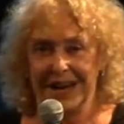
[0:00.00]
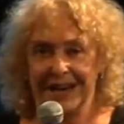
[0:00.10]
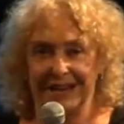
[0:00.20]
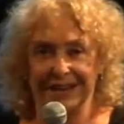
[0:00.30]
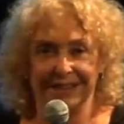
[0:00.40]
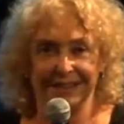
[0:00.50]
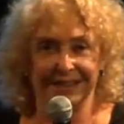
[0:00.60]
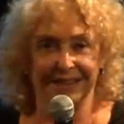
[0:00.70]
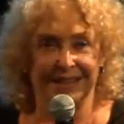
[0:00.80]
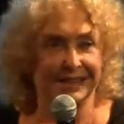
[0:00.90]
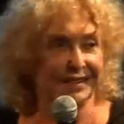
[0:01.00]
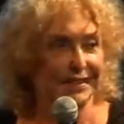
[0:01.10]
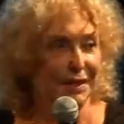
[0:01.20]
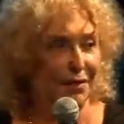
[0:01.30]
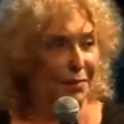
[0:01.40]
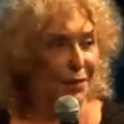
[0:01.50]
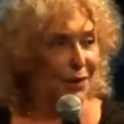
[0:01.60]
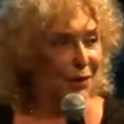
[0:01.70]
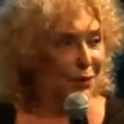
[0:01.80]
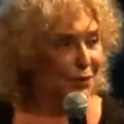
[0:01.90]
uh, and that's a set of
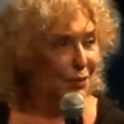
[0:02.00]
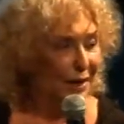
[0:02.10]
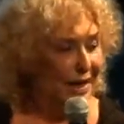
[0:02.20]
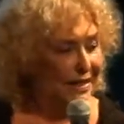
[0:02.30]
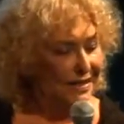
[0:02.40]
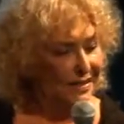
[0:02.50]
miracles, right?